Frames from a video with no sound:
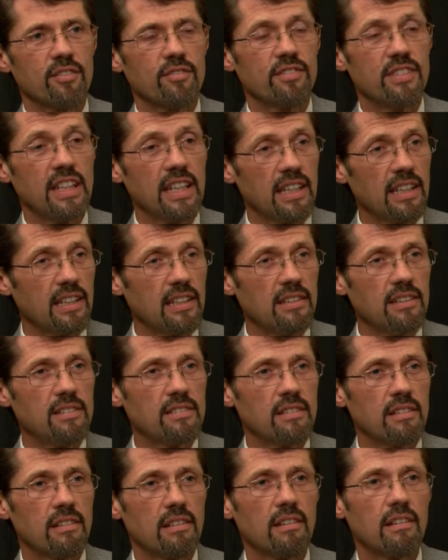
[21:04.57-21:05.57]
of
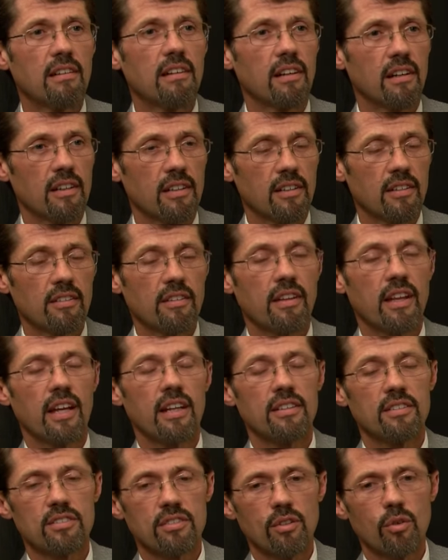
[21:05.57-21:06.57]
deeds
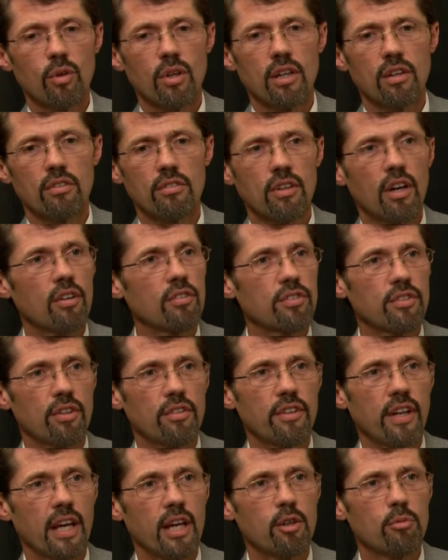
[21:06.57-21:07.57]
that is going on
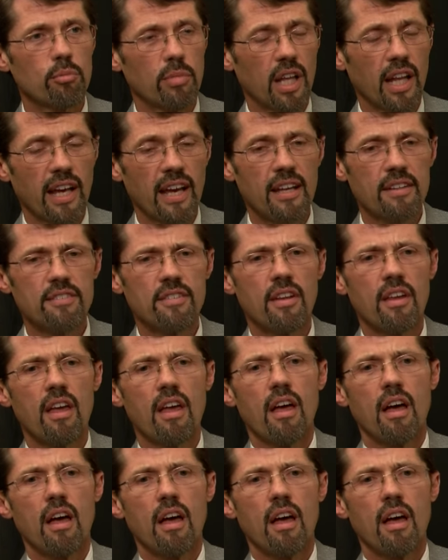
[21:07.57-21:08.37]
also now in plats.